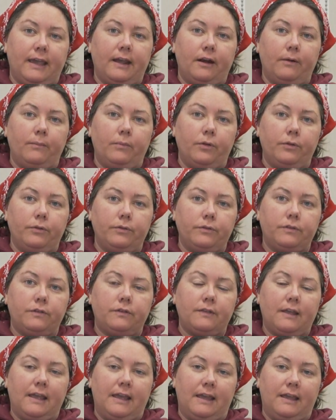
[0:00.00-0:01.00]

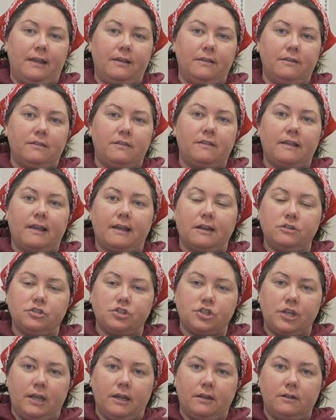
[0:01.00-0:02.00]
animals a second
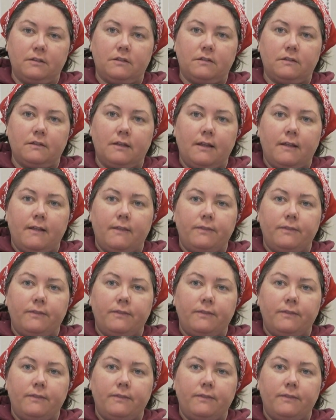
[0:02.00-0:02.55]
chance.